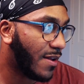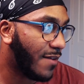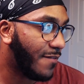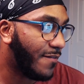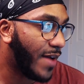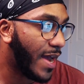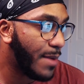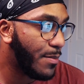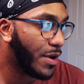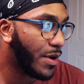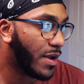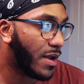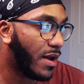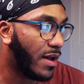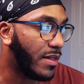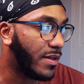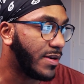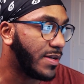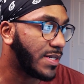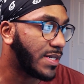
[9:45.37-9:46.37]
vibrant
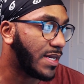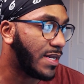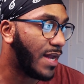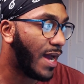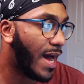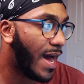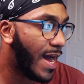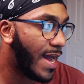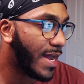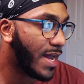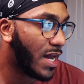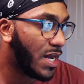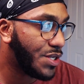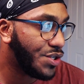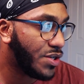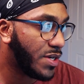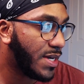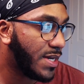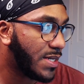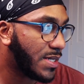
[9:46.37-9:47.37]
colors, and high
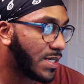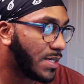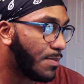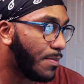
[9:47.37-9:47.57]
contrast